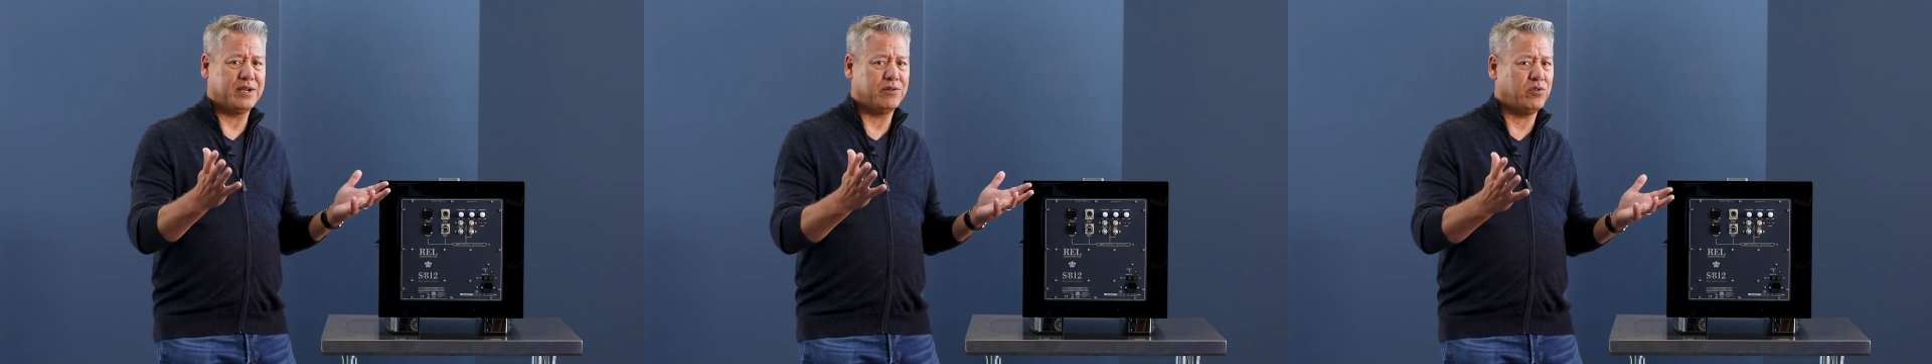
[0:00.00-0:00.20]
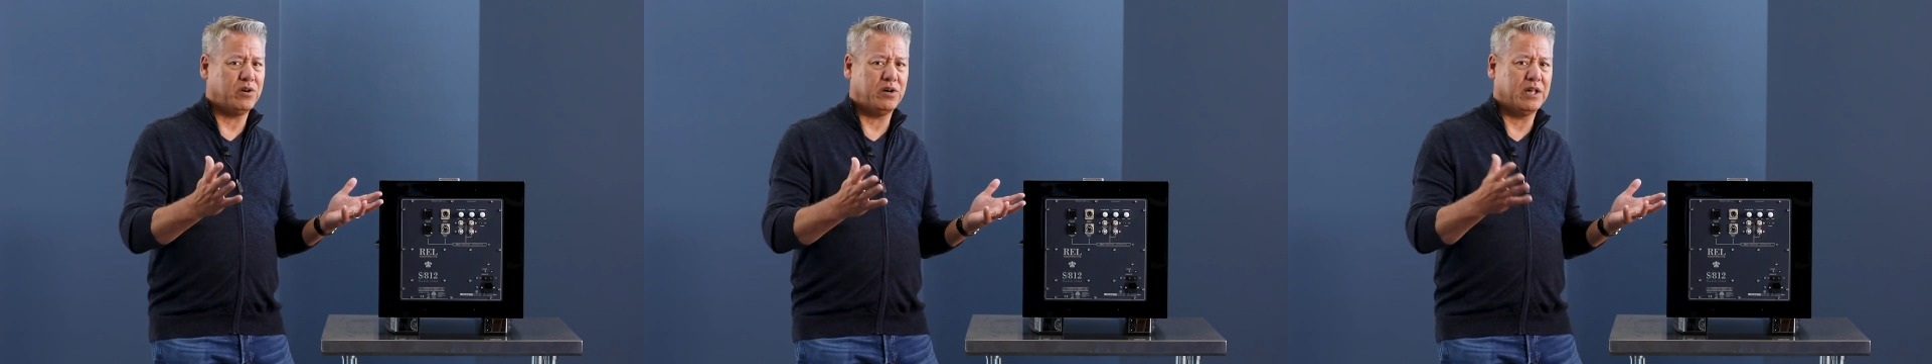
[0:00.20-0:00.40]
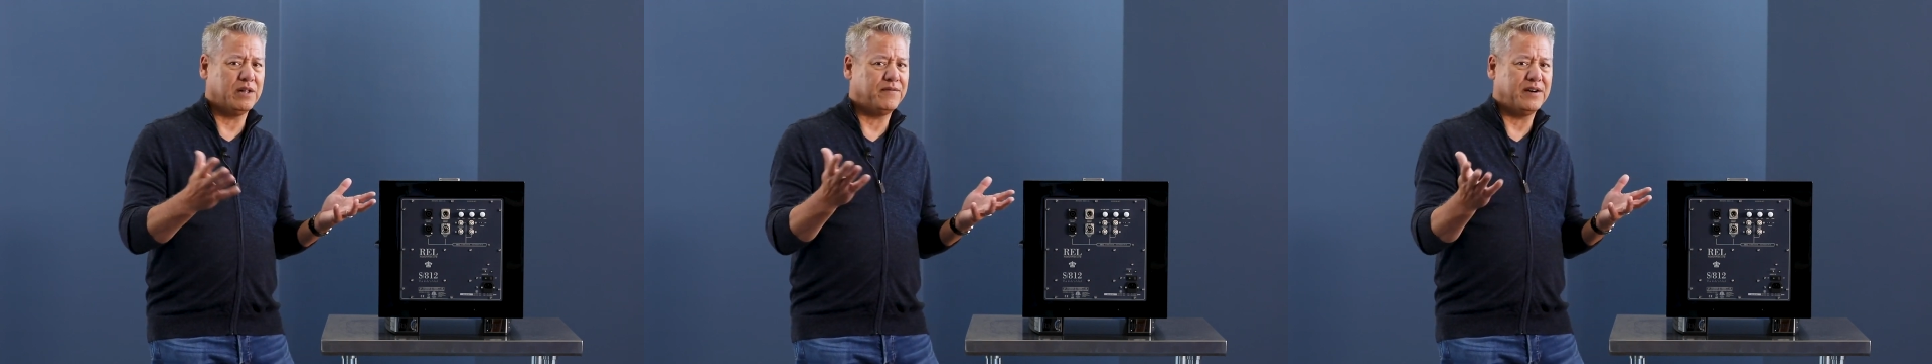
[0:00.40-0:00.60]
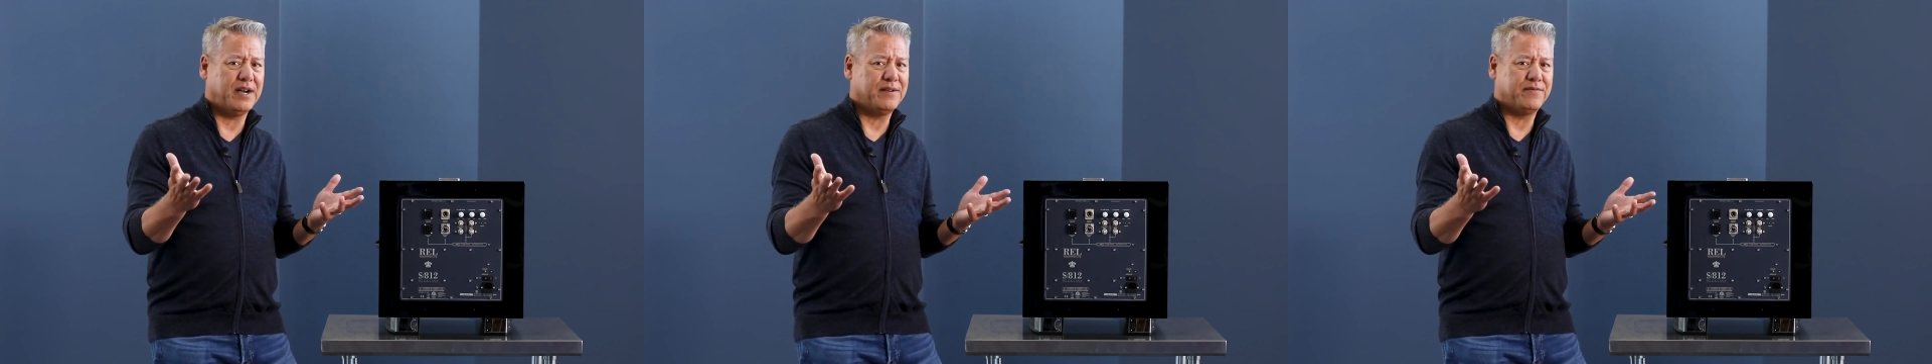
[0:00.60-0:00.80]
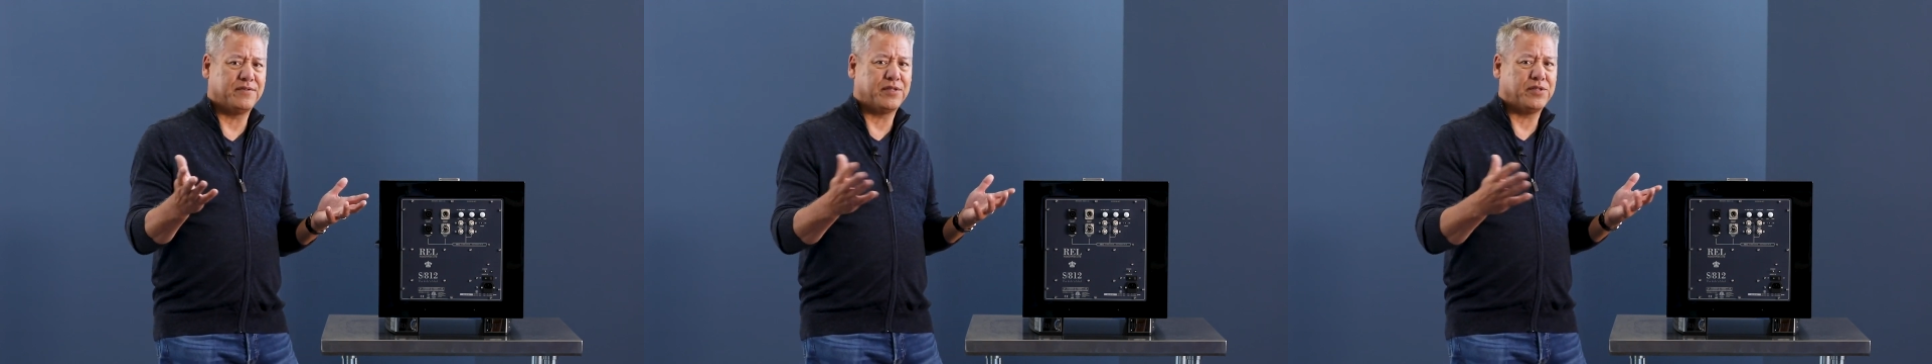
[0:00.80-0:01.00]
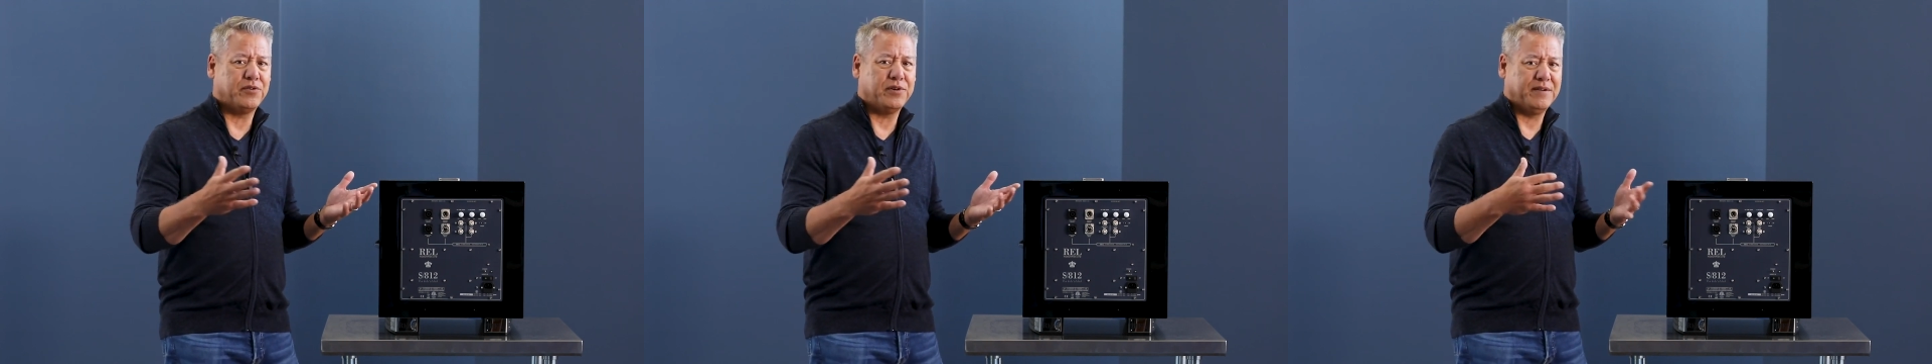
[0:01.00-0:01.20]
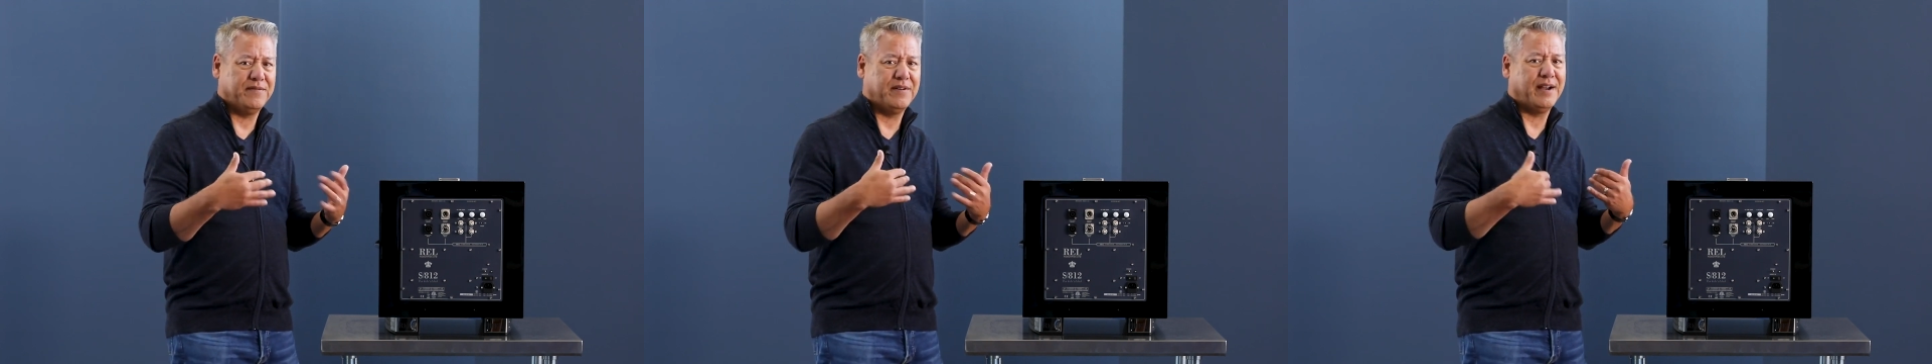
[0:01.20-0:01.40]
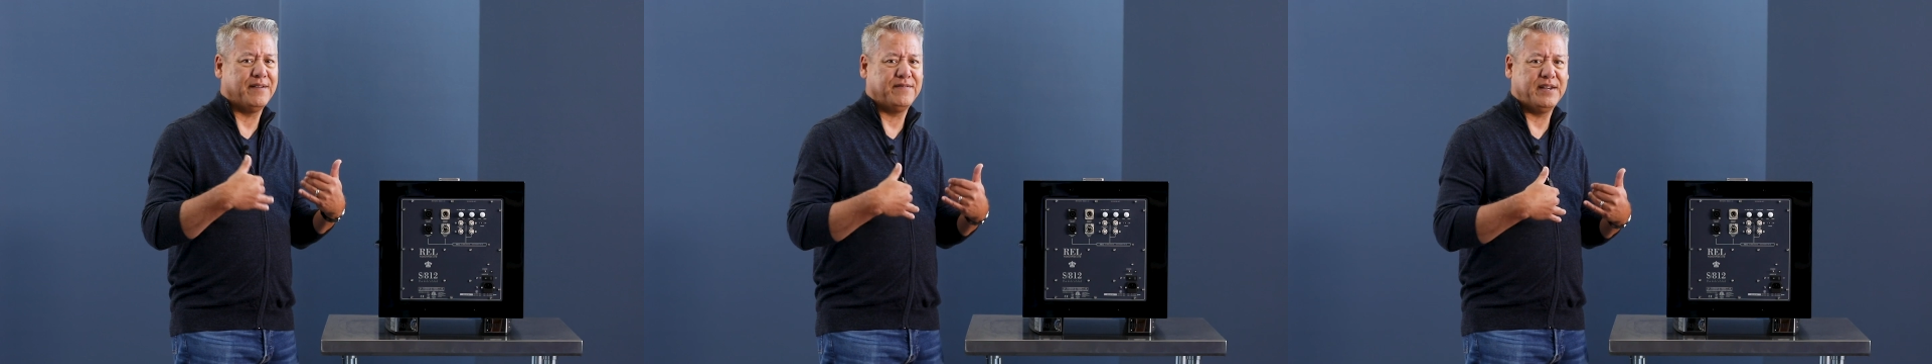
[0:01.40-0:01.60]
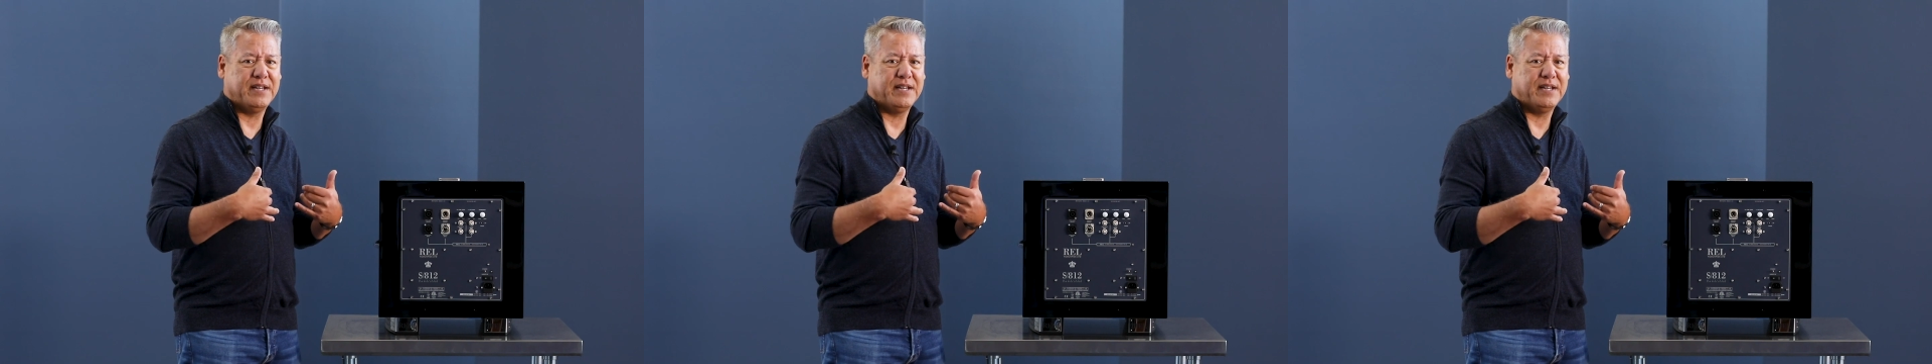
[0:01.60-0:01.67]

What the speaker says: qualify for 35